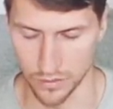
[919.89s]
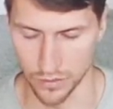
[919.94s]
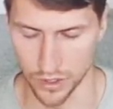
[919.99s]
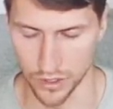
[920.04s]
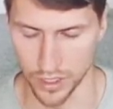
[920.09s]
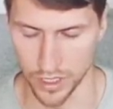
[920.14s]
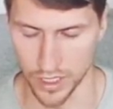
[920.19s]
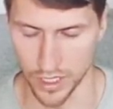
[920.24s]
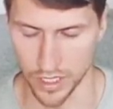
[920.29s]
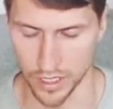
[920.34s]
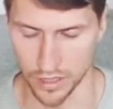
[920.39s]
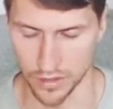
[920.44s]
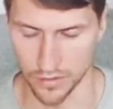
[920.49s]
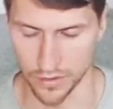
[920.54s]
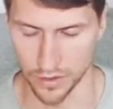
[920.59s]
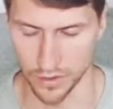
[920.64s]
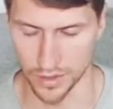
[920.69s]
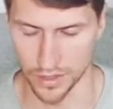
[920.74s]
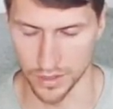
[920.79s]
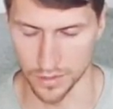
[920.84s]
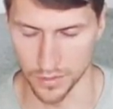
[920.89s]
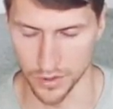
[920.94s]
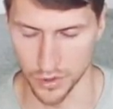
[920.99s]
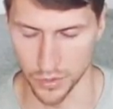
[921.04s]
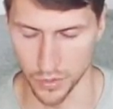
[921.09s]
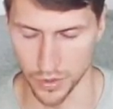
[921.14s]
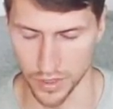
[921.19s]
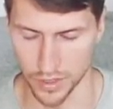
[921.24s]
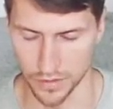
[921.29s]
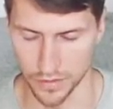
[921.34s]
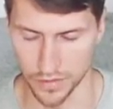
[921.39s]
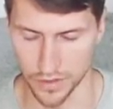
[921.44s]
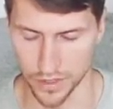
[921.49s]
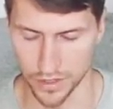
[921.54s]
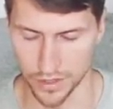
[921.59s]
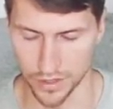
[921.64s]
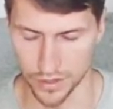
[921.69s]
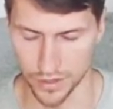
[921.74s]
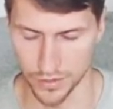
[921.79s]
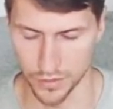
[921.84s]
When you inhale, focus in between the
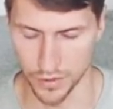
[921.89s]
fingers.